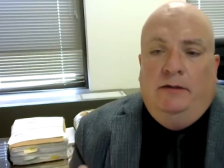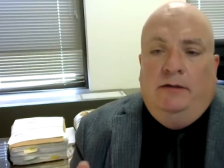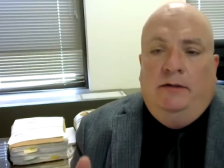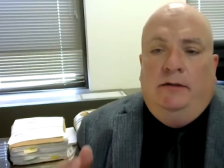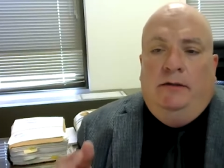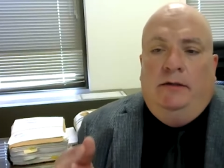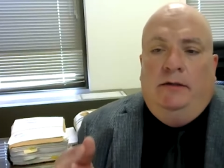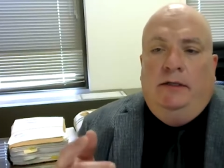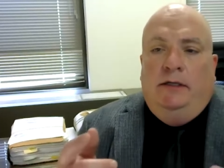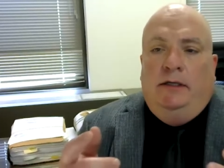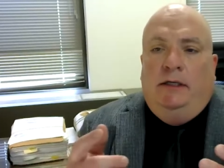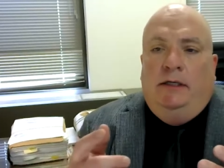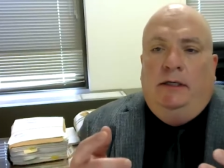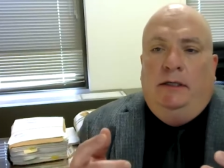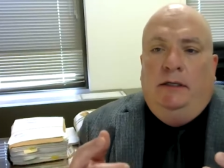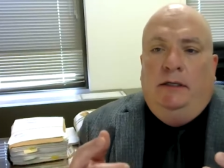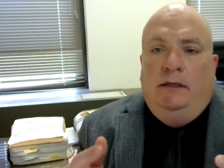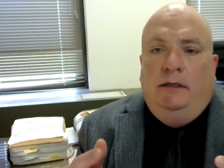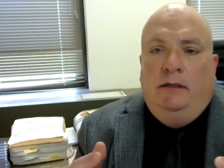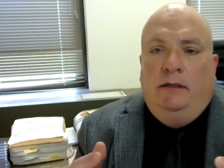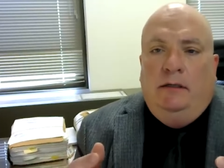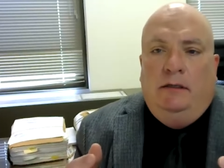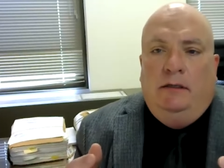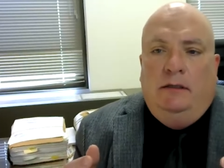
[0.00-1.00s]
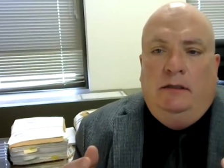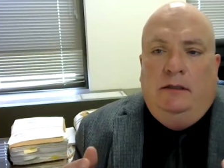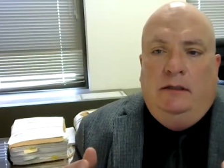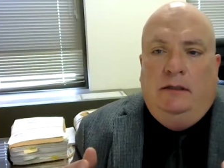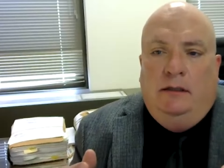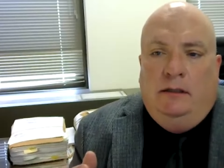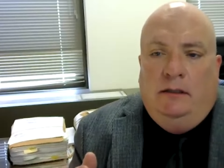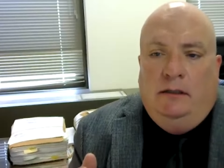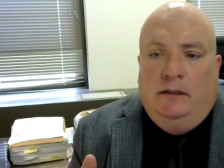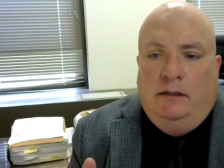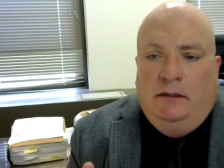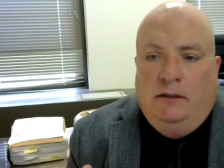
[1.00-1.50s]
the
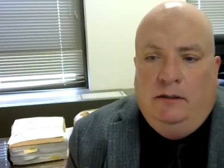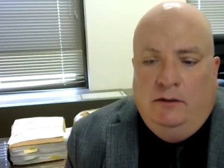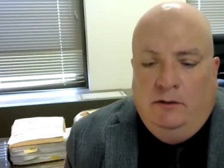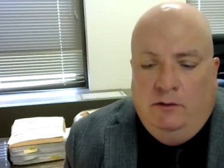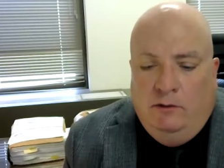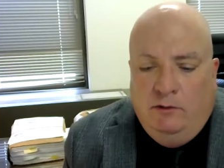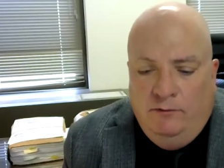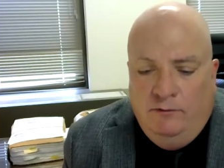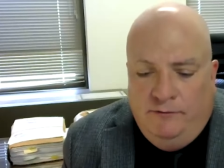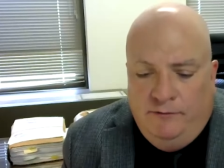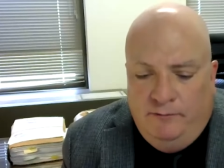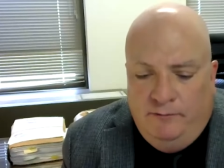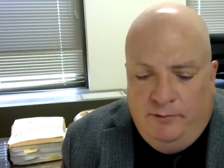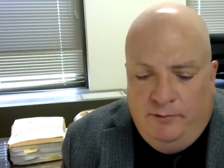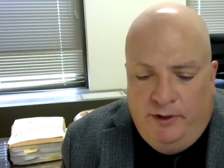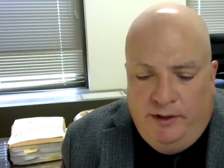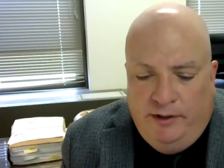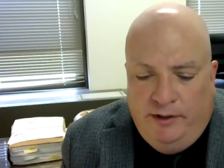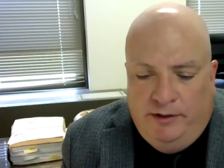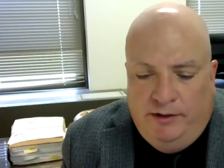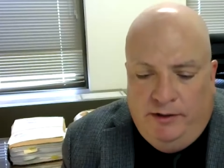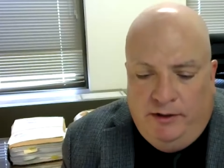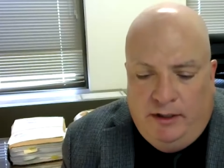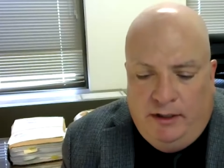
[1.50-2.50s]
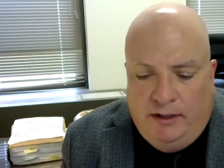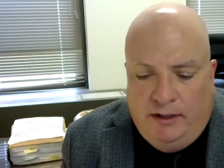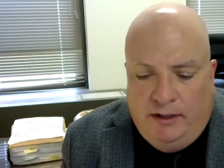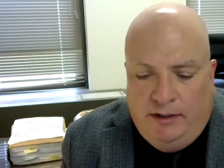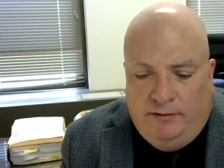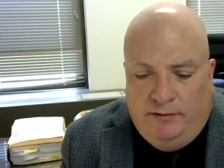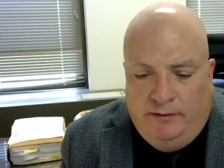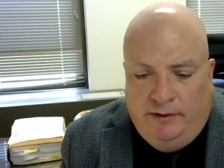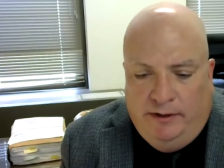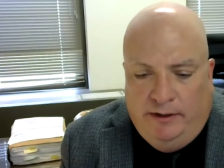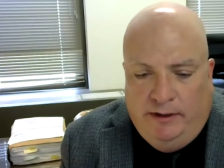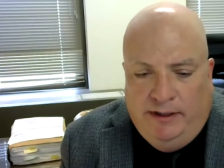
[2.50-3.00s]
uh, overbreadth
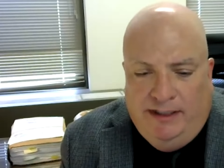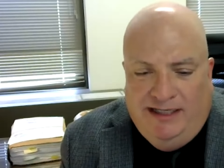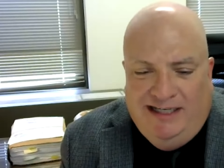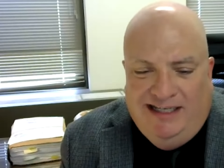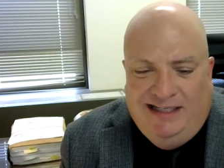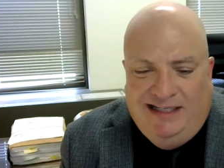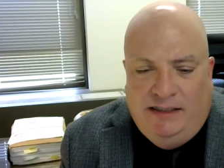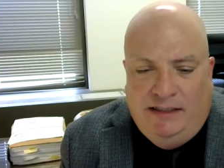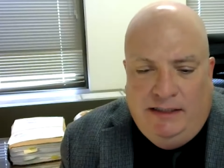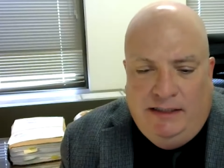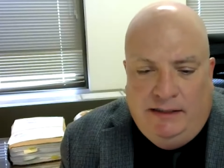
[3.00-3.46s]
doctrine is